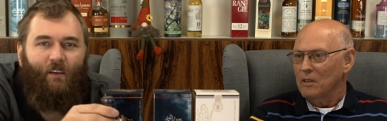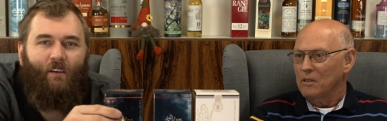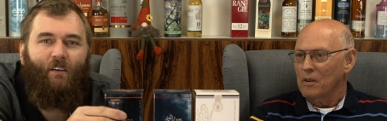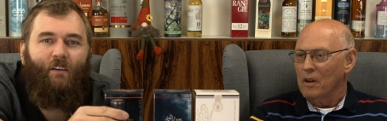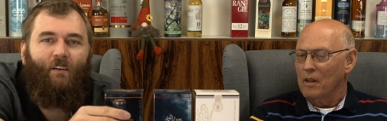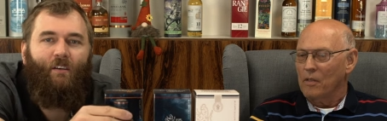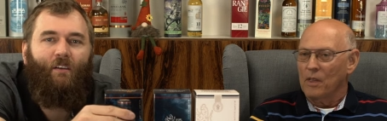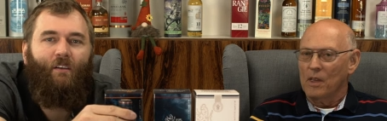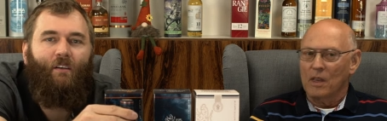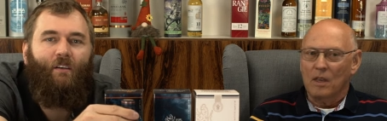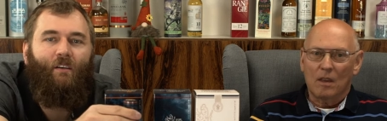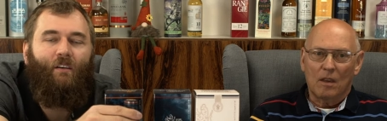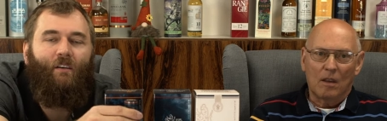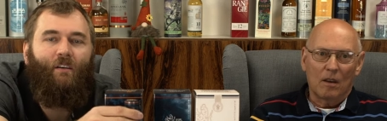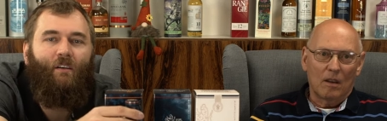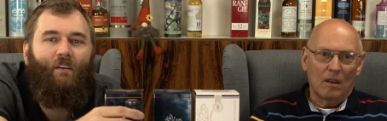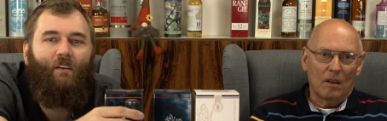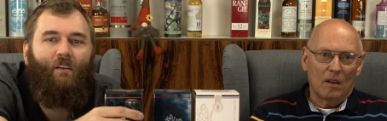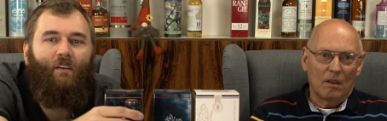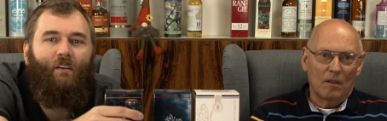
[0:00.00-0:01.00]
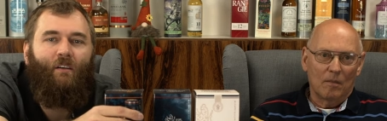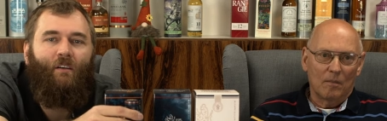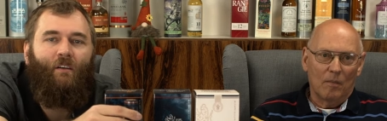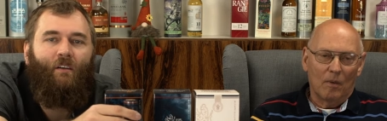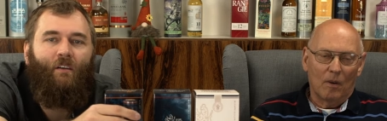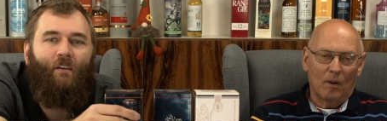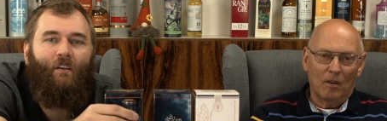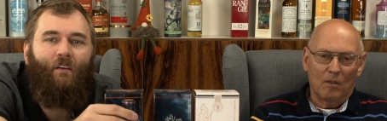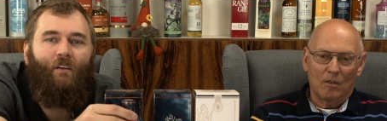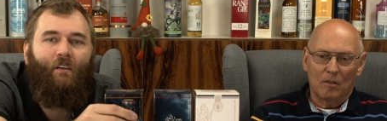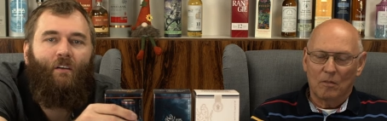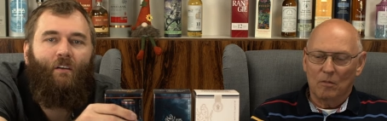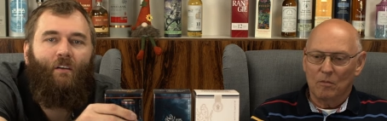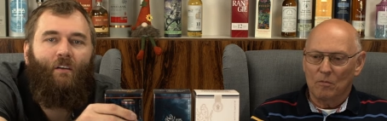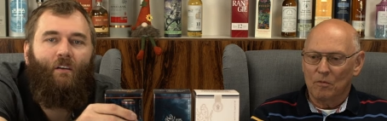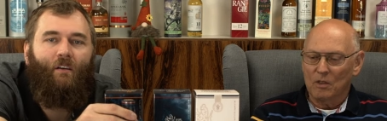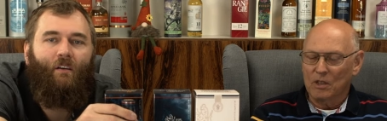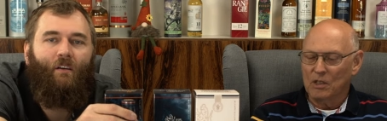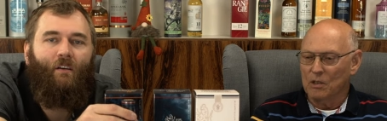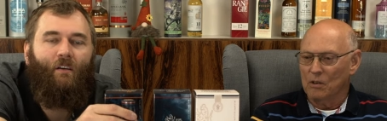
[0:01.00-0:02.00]
Speaker 1: So I think uh,
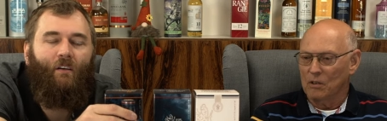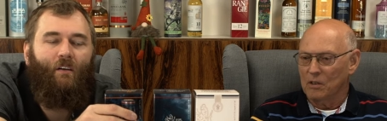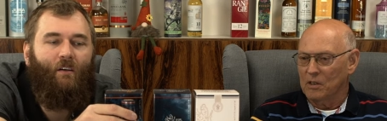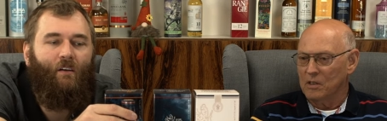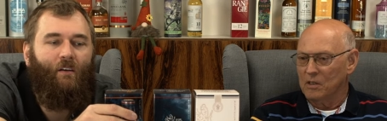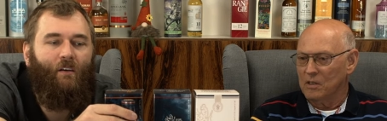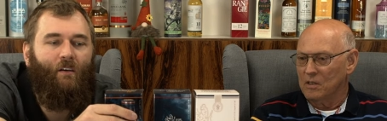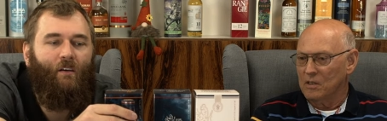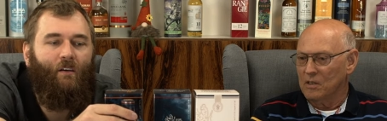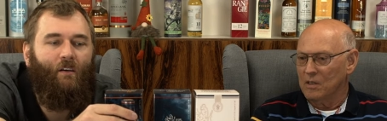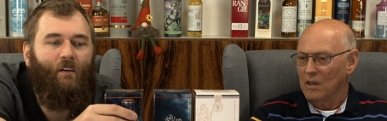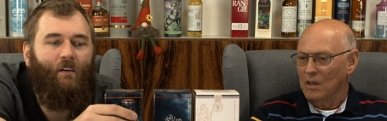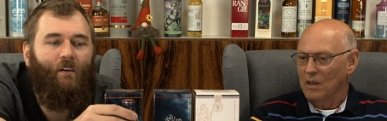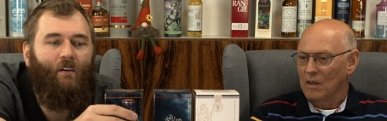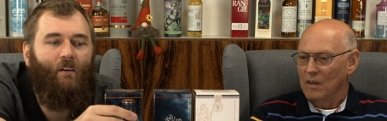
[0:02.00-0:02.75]
resource